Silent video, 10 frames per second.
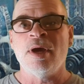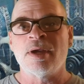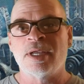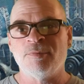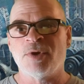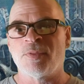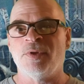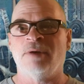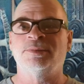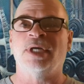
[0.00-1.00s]
give it a
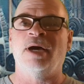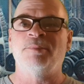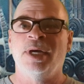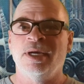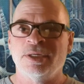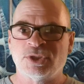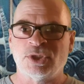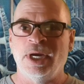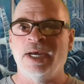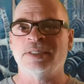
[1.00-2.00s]
thumbs up.
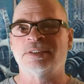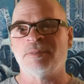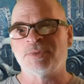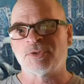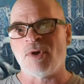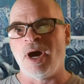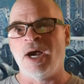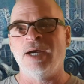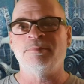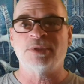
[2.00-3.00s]
Share,
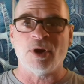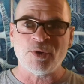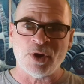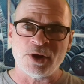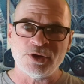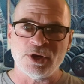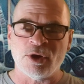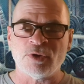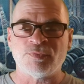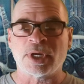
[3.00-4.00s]
subscribe, turn on your
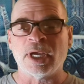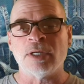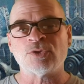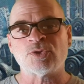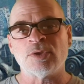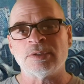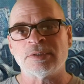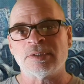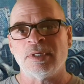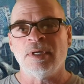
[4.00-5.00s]

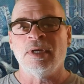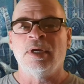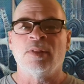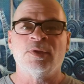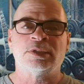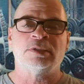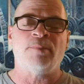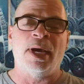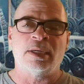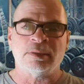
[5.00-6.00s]
notifications. This is
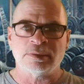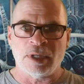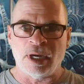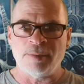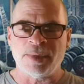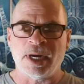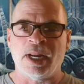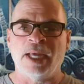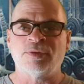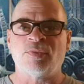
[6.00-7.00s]
Michael Diamond, and I'd
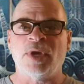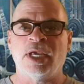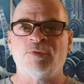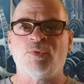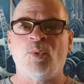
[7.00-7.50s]
like to thank you for